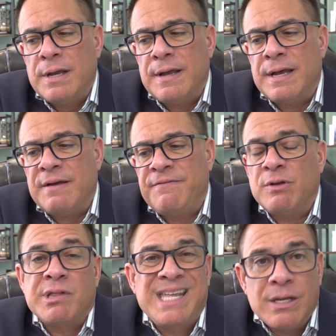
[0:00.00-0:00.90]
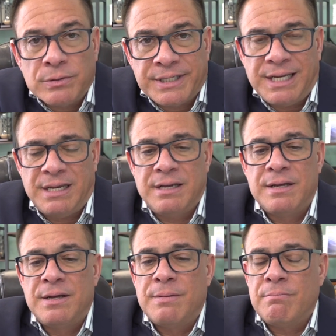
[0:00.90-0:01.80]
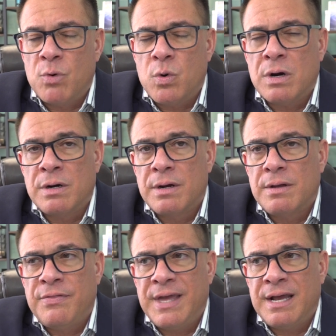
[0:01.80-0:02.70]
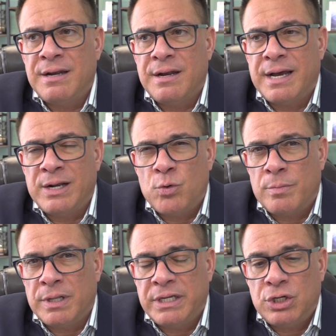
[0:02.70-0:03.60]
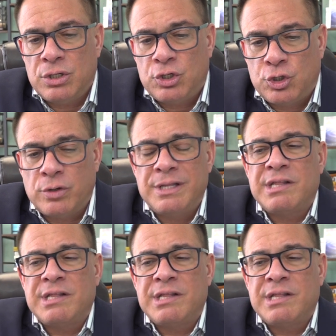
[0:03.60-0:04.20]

uh, feels guilty more than I normally should?